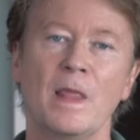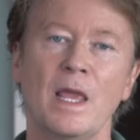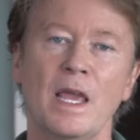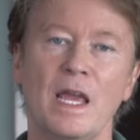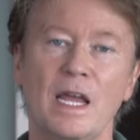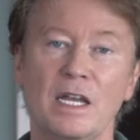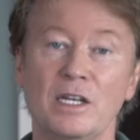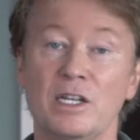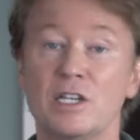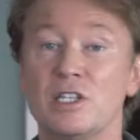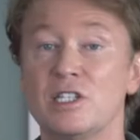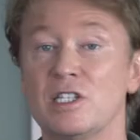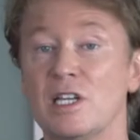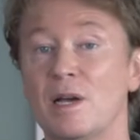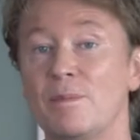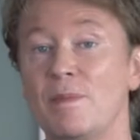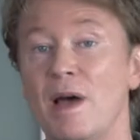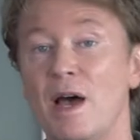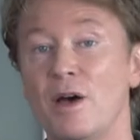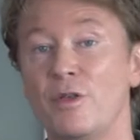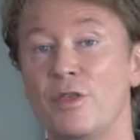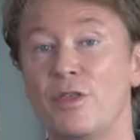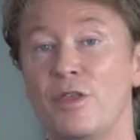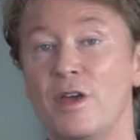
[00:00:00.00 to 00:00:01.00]
into
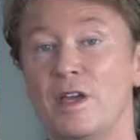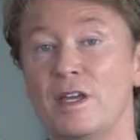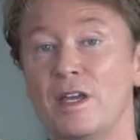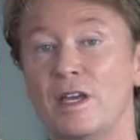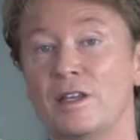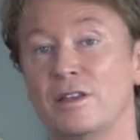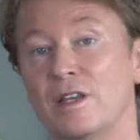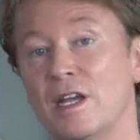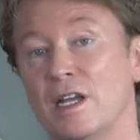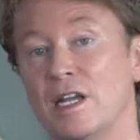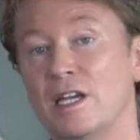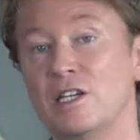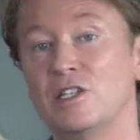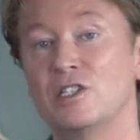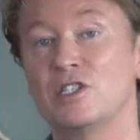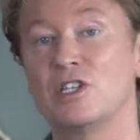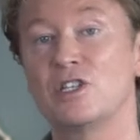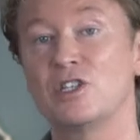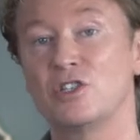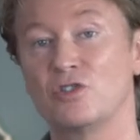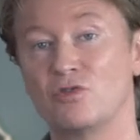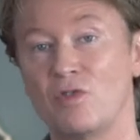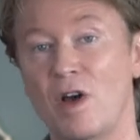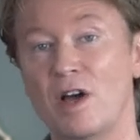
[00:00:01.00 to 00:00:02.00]
somehow thinking that his
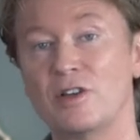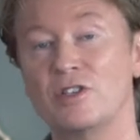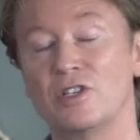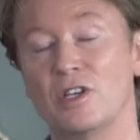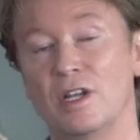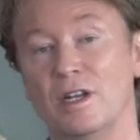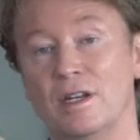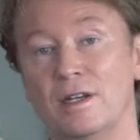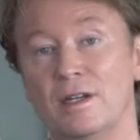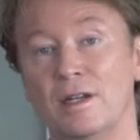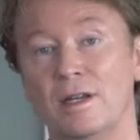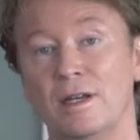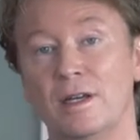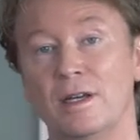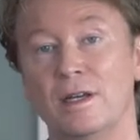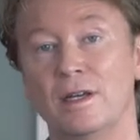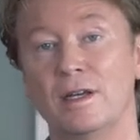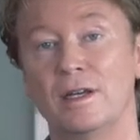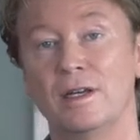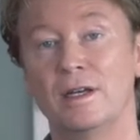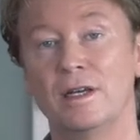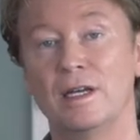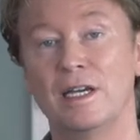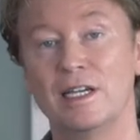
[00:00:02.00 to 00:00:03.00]
destruction
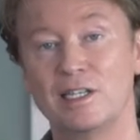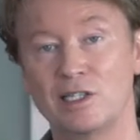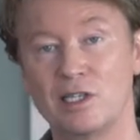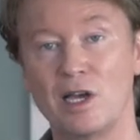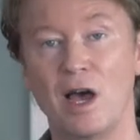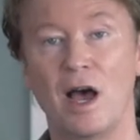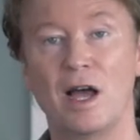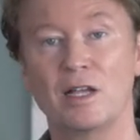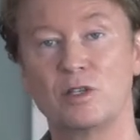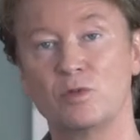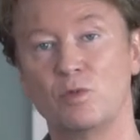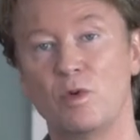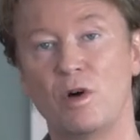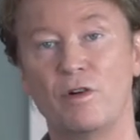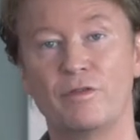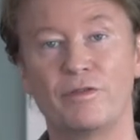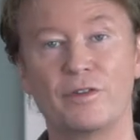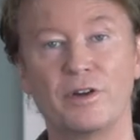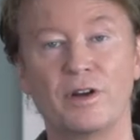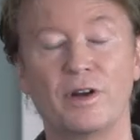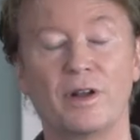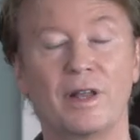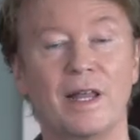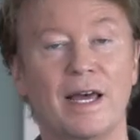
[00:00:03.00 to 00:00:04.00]
is God's will
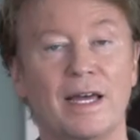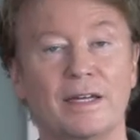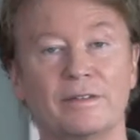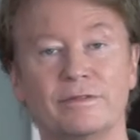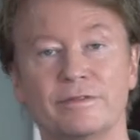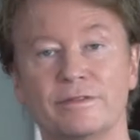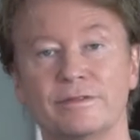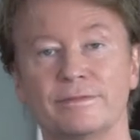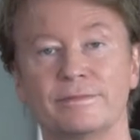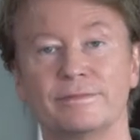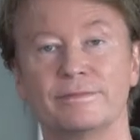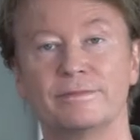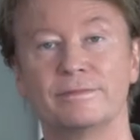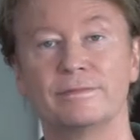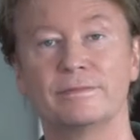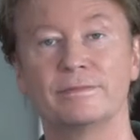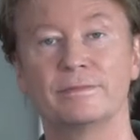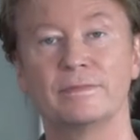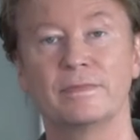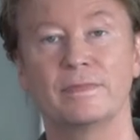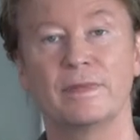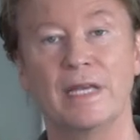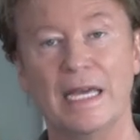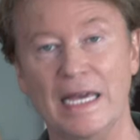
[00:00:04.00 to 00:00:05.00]
for your life?
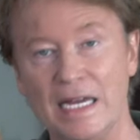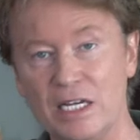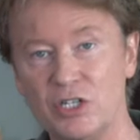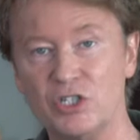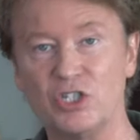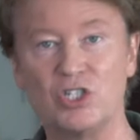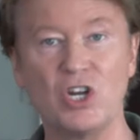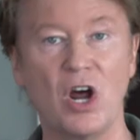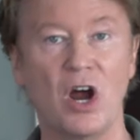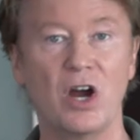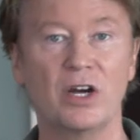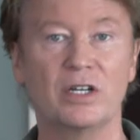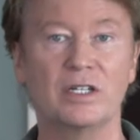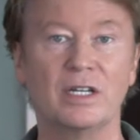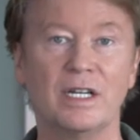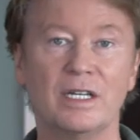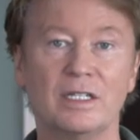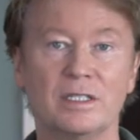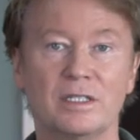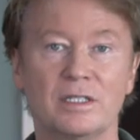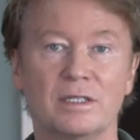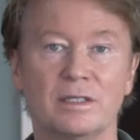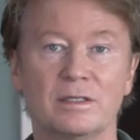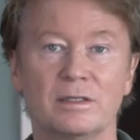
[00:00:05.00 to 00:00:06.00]
His
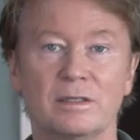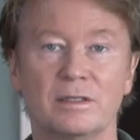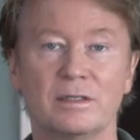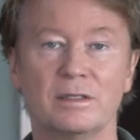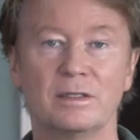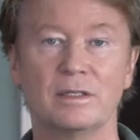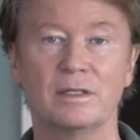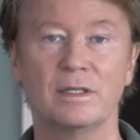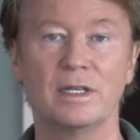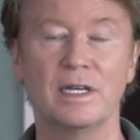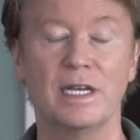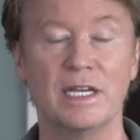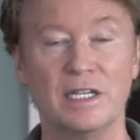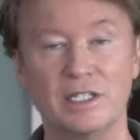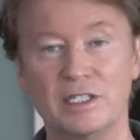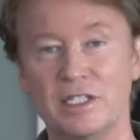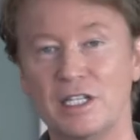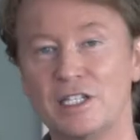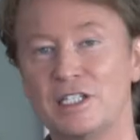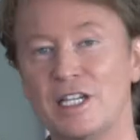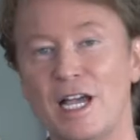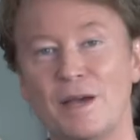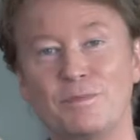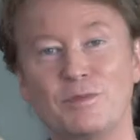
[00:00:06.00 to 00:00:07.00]
darkness, his
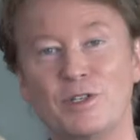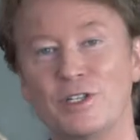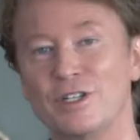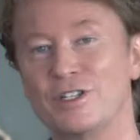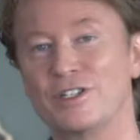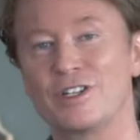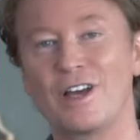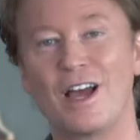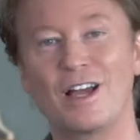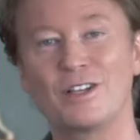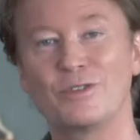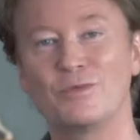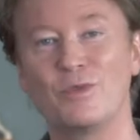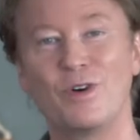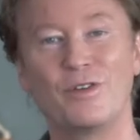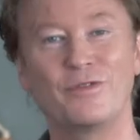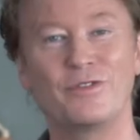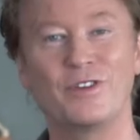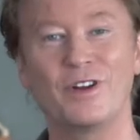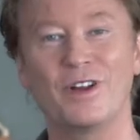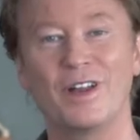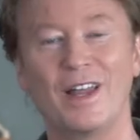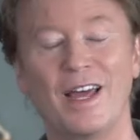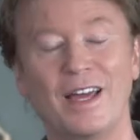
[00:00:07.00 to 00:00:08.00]
deception is God's will
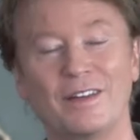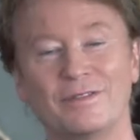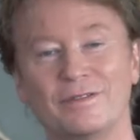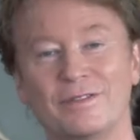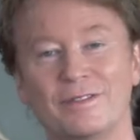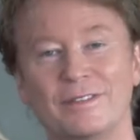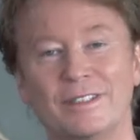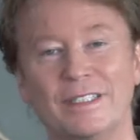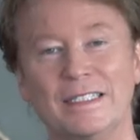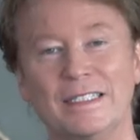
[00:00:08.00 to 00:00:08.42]
for your life.